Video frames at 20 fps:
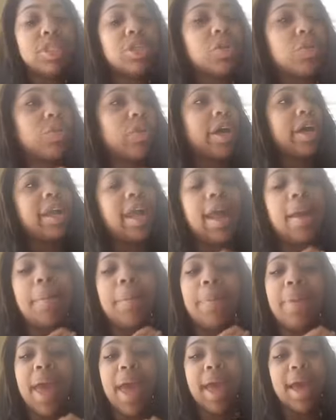to run a
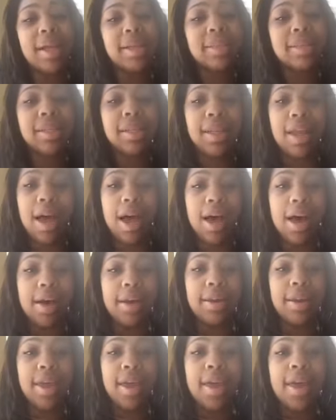bad
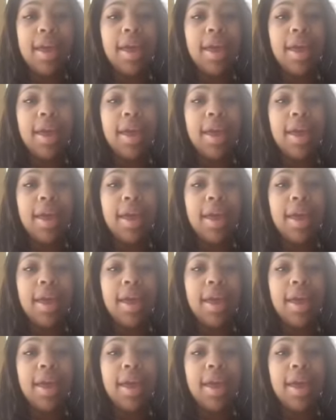salon.